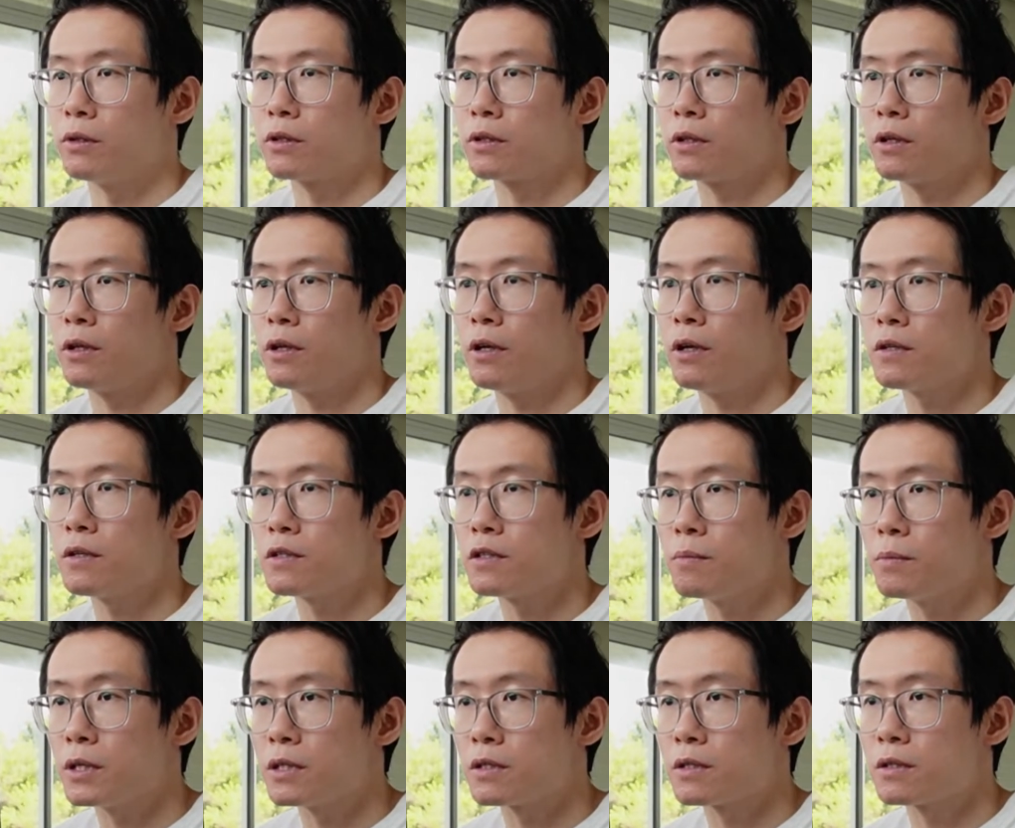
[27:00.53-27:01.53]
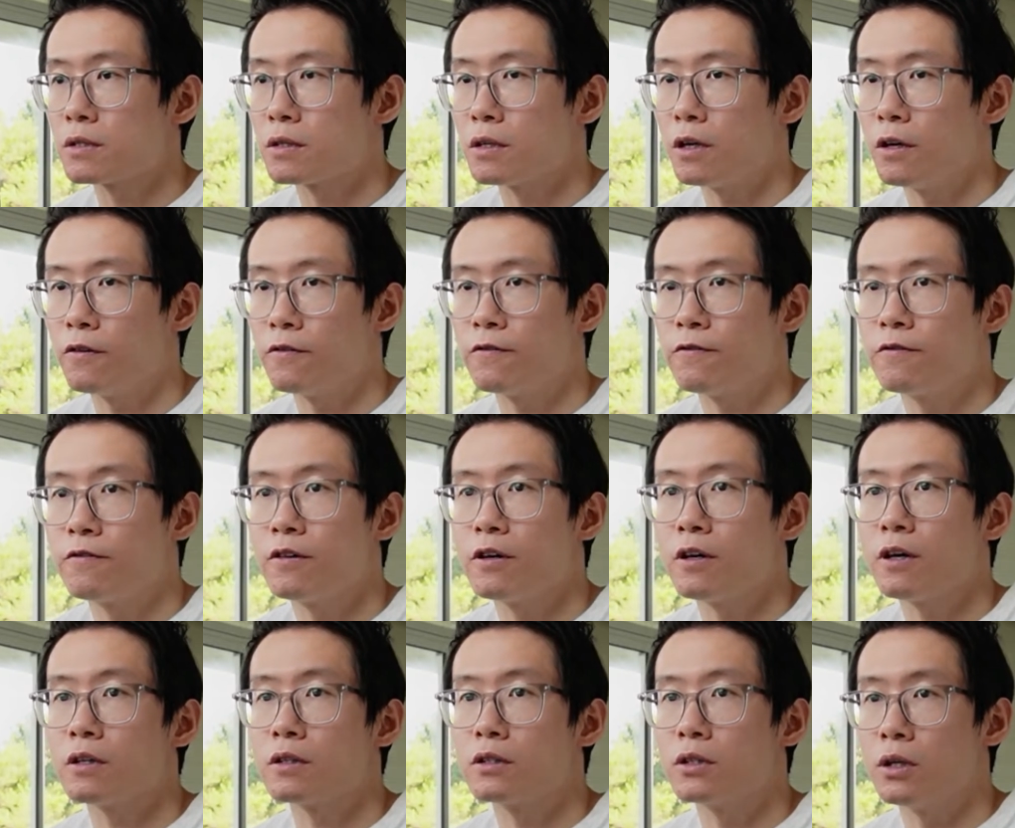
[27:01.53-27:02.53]
Estimates of
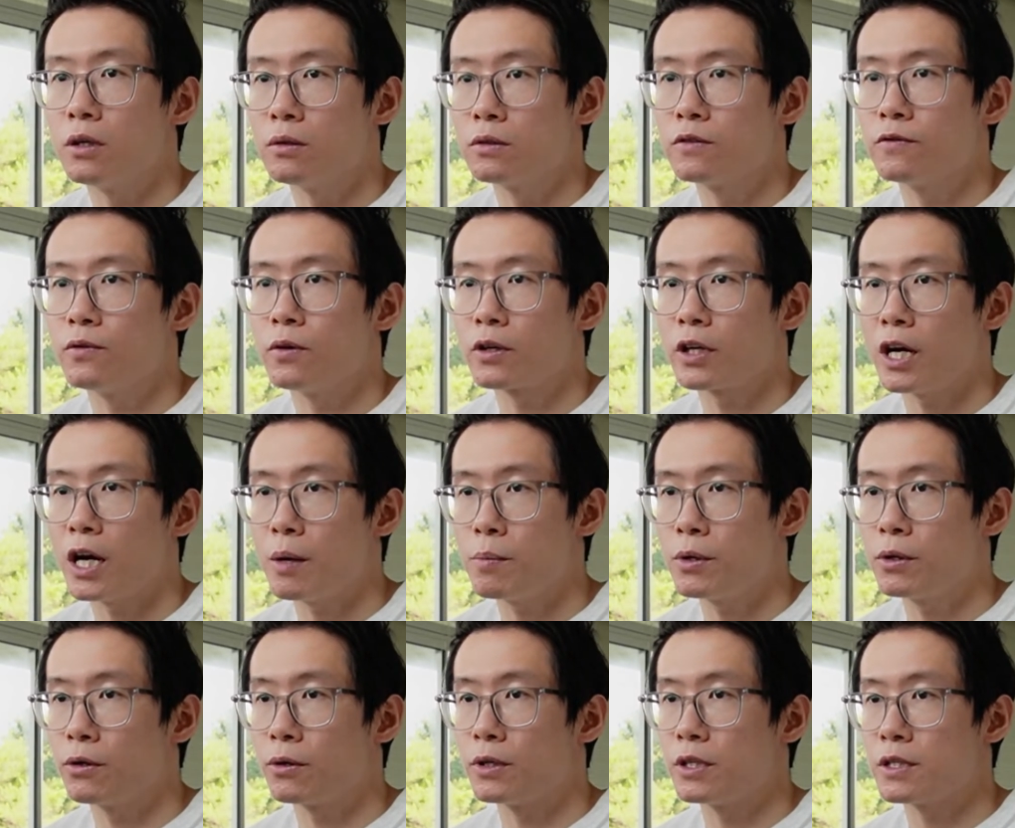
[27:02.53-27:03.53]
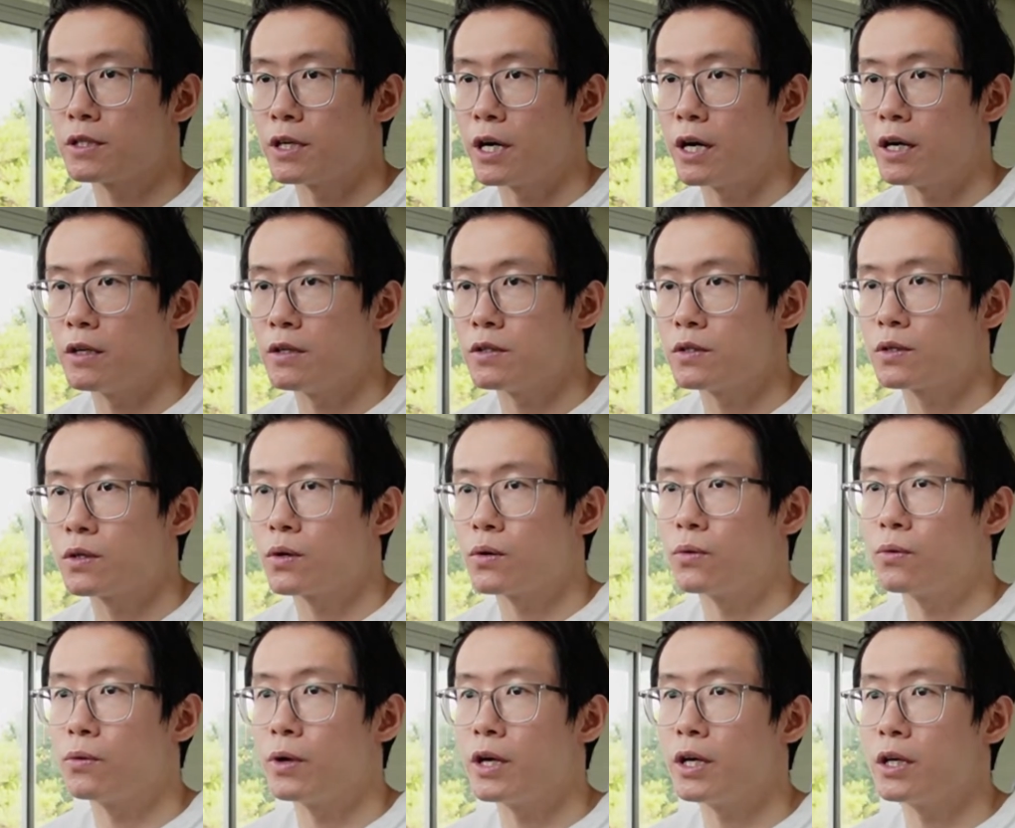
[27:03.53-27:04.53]
adult vocabulary size
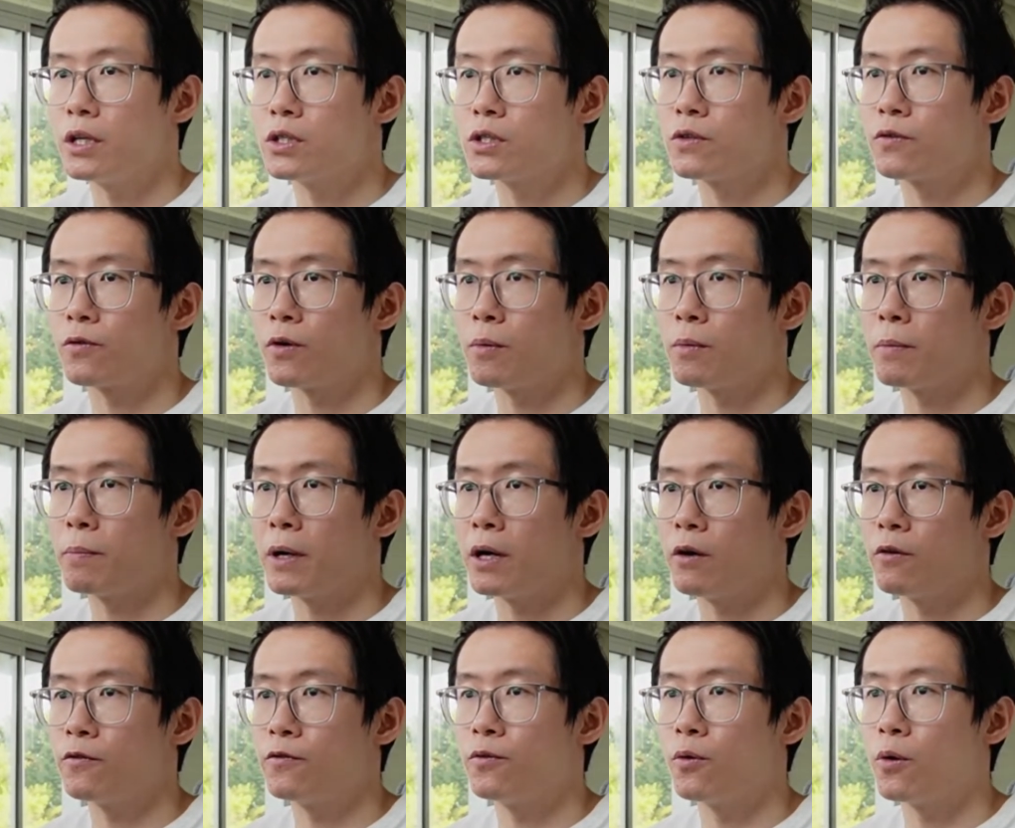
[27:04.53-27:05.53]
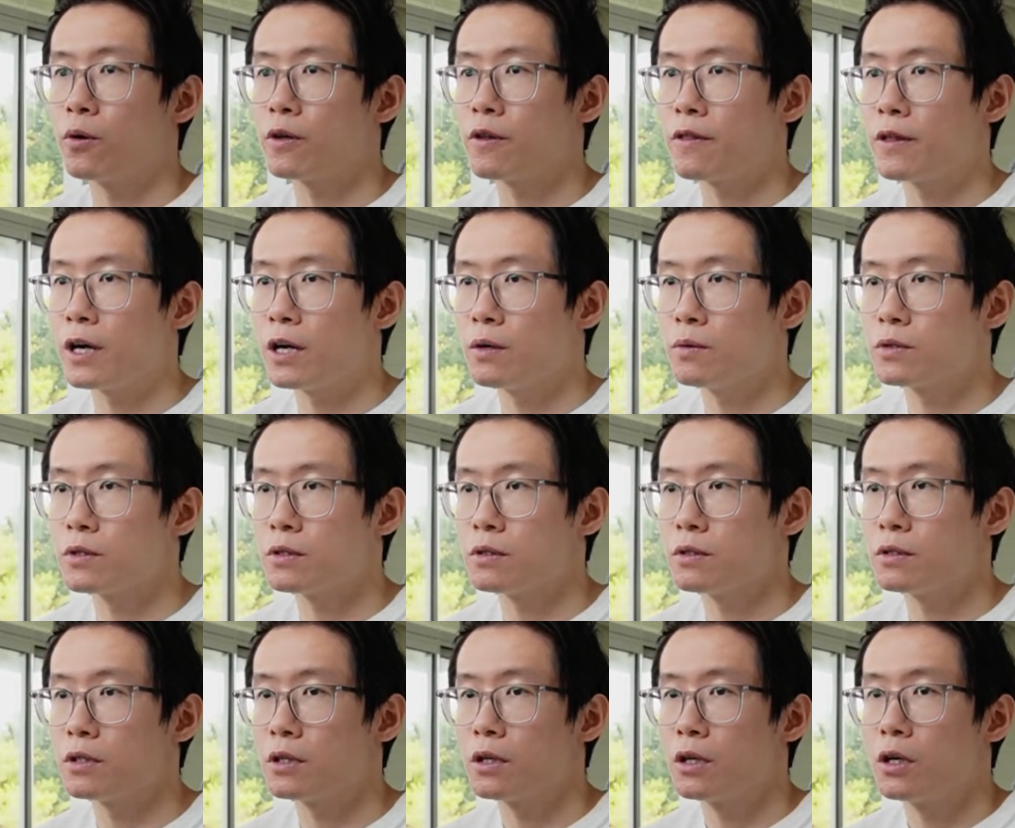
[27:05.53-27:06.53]
range from about 40,000
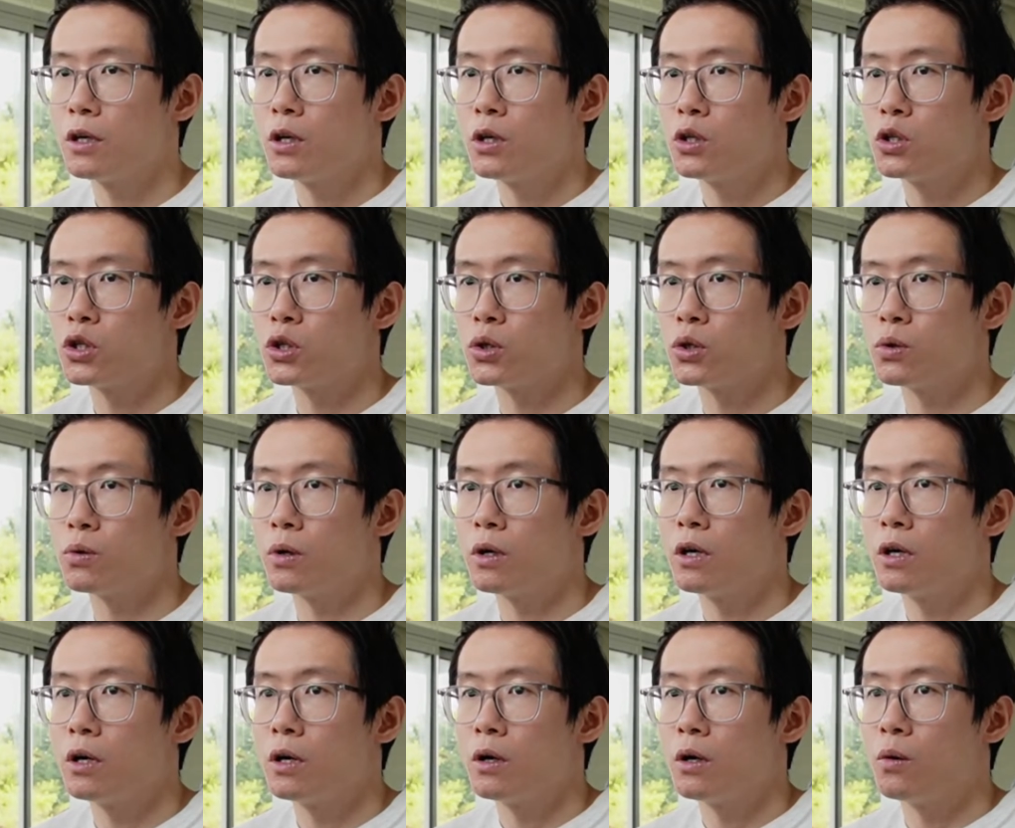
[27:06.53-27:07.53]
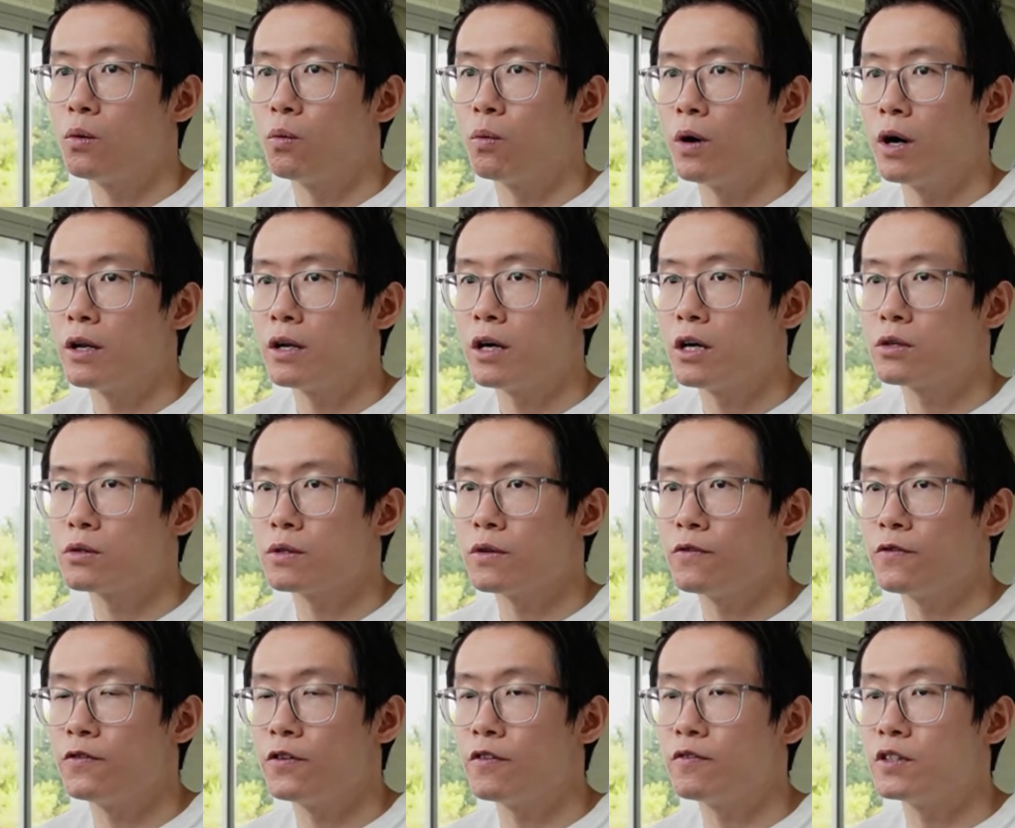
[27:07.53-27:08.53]
to
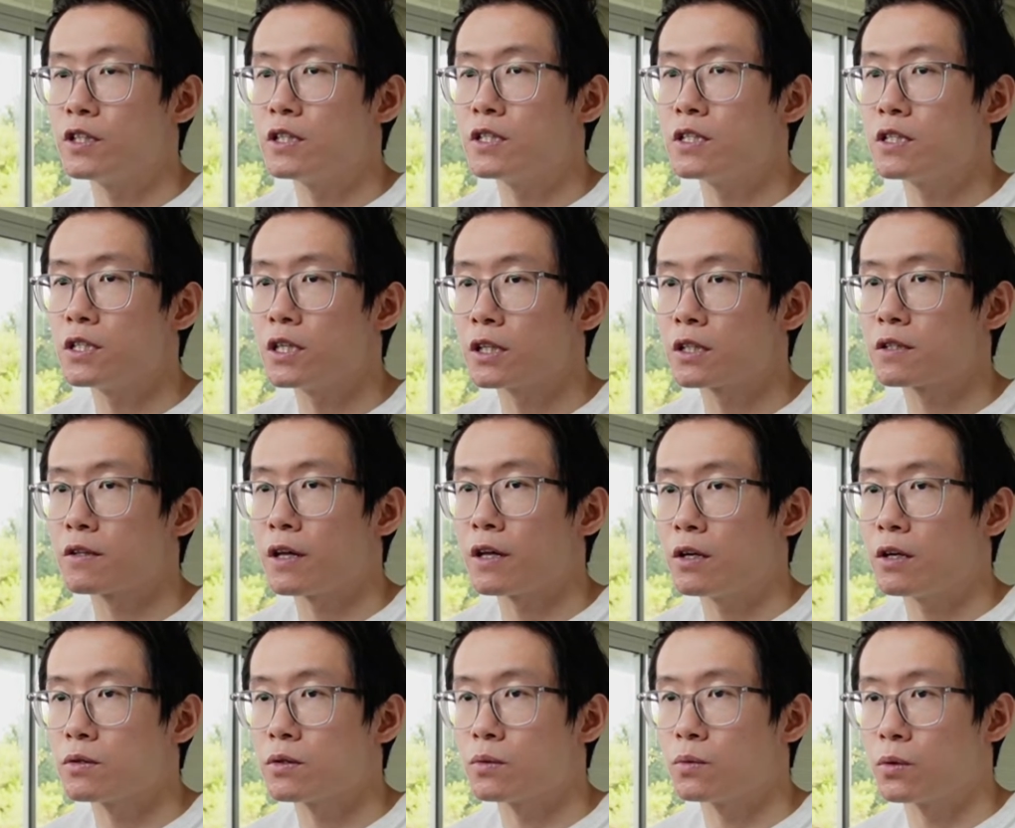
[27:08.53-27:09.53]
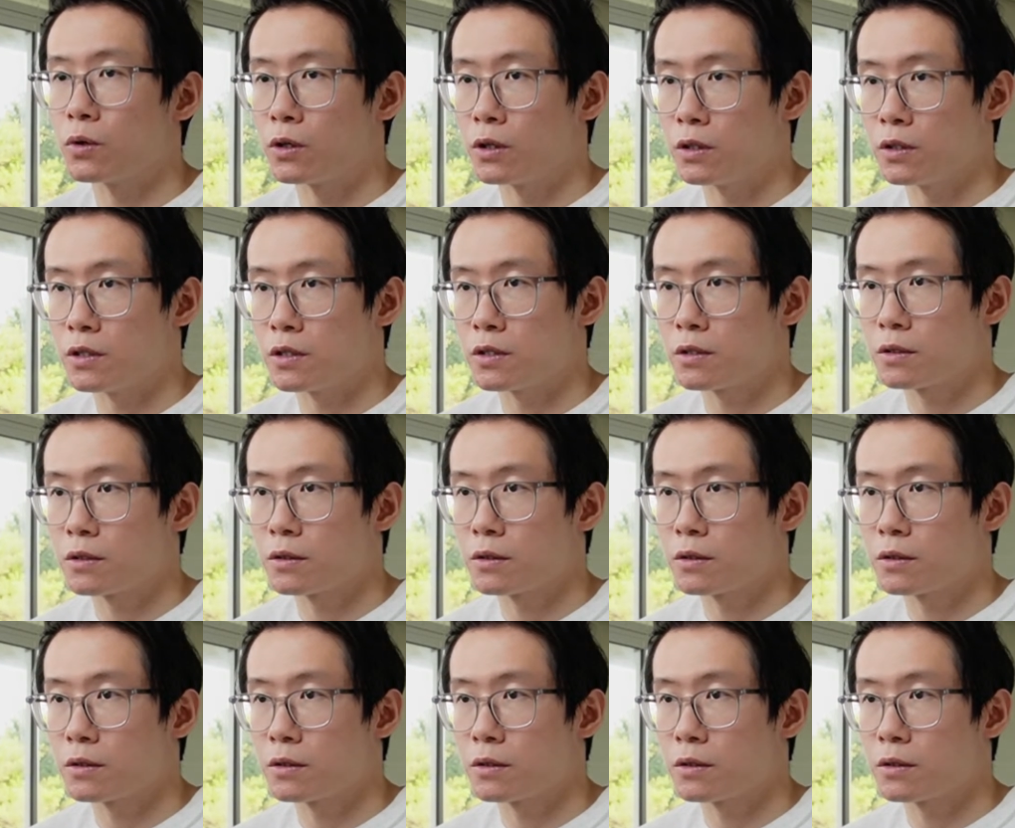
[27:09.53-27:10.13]
156,000 words.